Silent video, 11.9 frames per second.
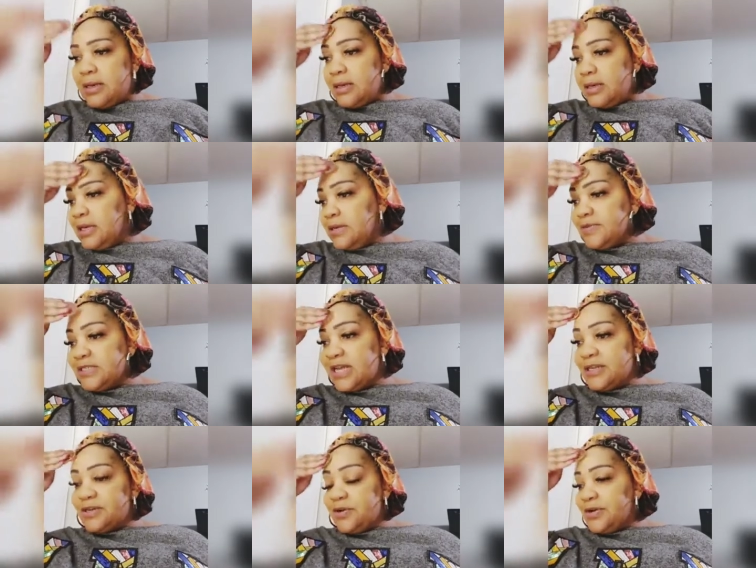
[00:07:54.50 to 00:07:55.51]
He was
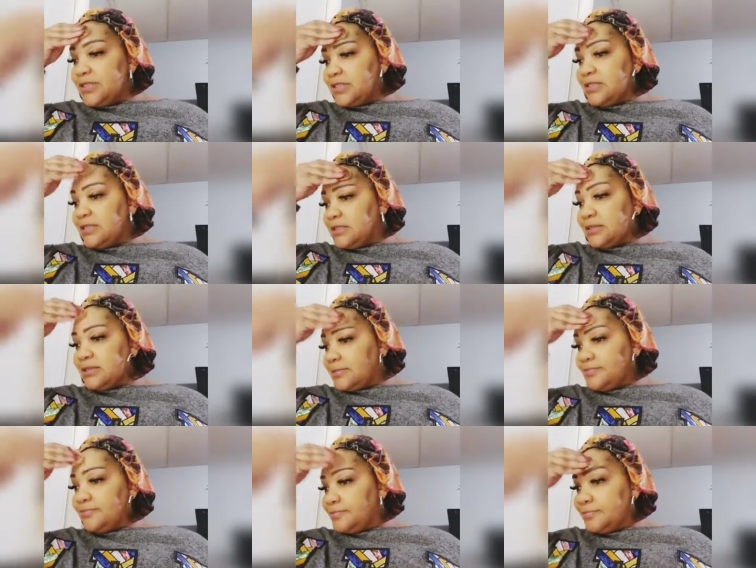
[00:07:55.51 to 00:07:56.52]
not a narcissist,
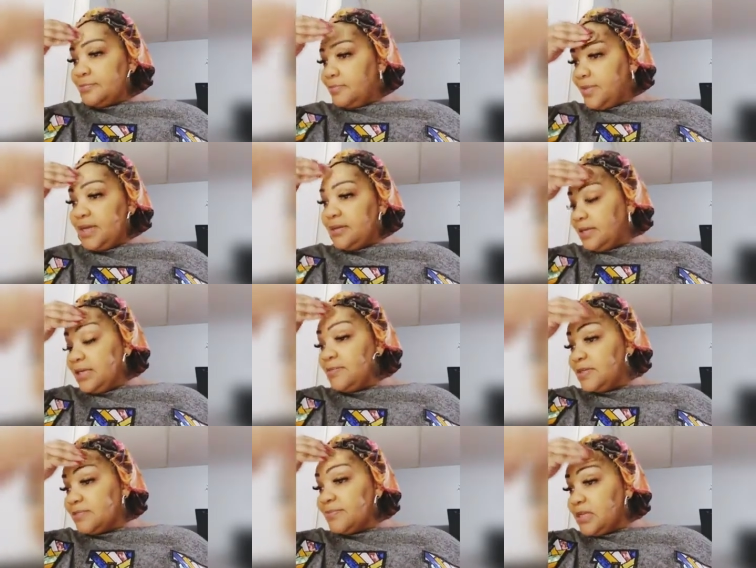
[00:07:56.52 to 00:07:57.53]
but he
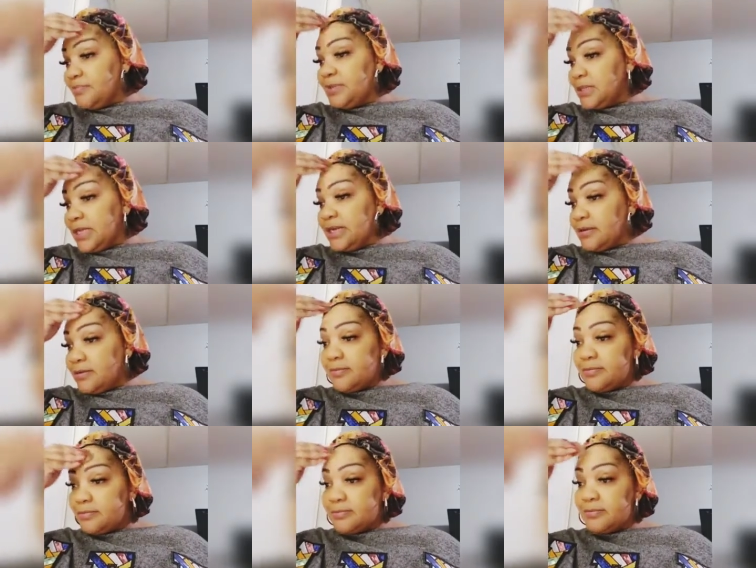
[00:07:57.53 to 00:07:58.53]
was a manipulator,
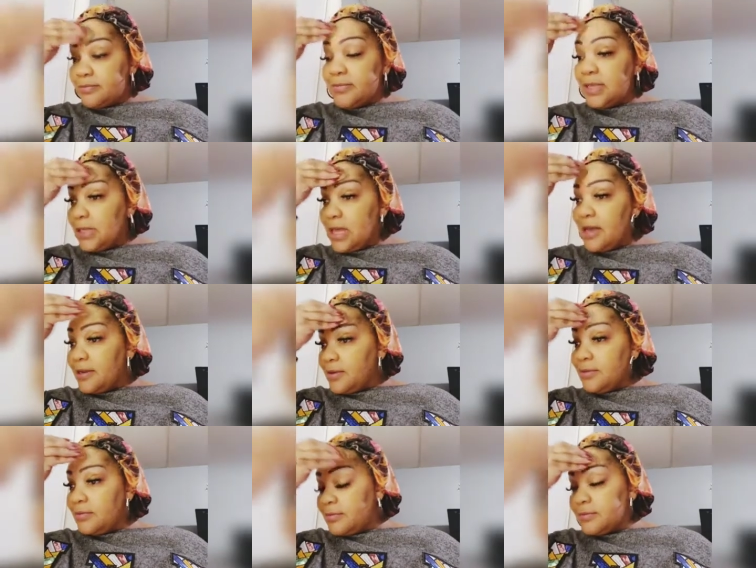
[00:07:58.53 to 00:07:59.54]
a
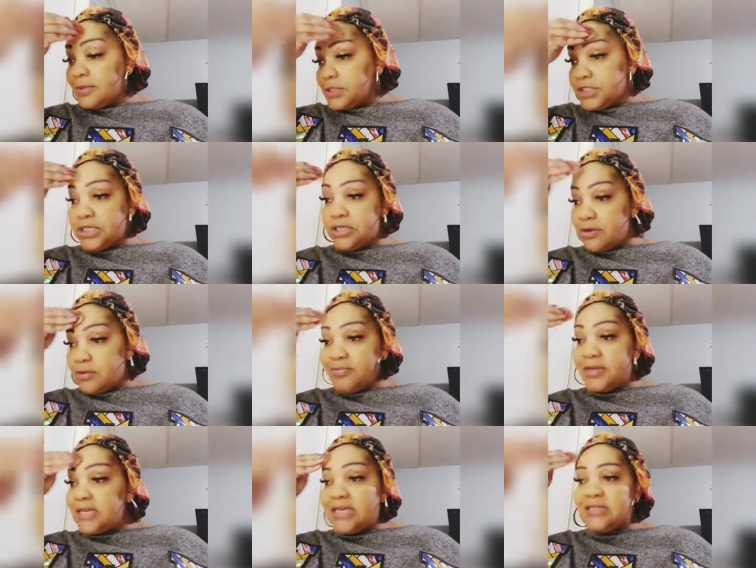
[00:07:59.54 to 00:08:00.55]
liar, a cheater,
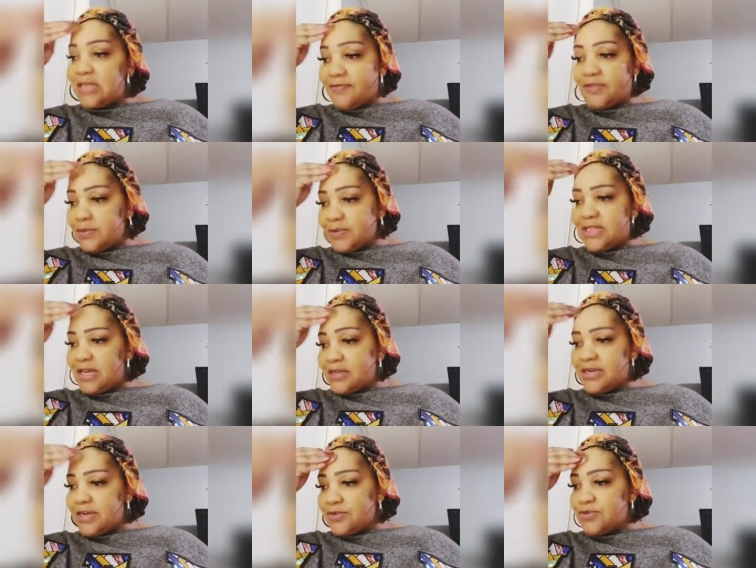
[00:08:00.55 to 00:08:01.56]
but he definitely was not a
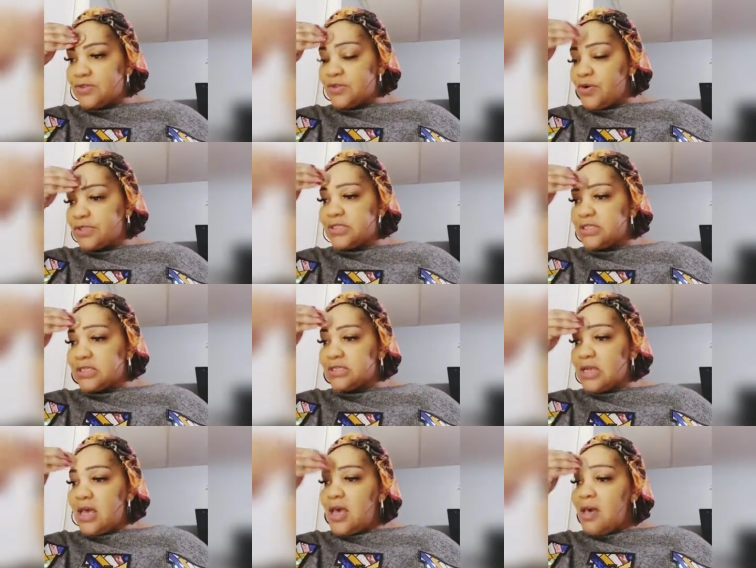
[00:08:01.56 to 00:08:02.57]

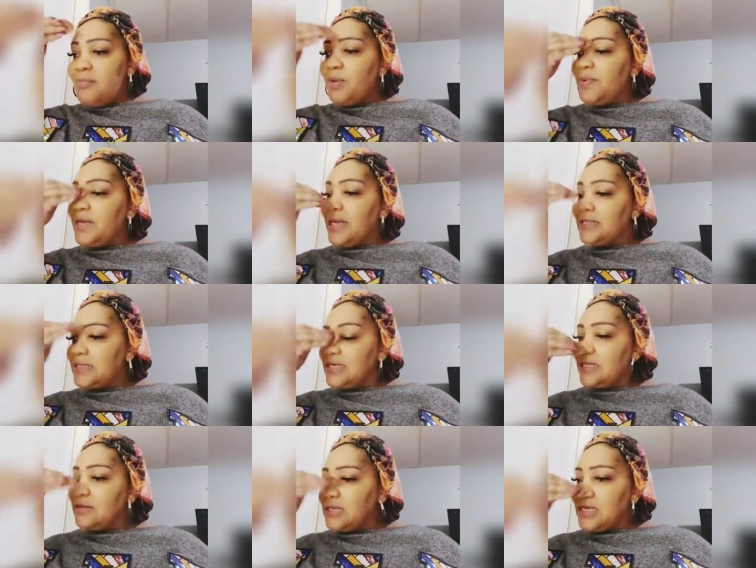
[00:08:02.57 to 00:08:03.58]
narcissist. But we got
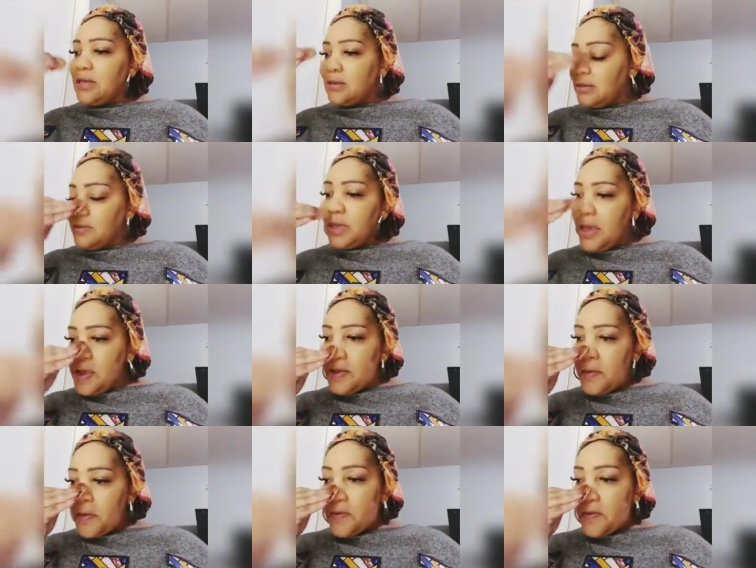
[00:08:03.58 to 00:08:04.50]
together young, okay?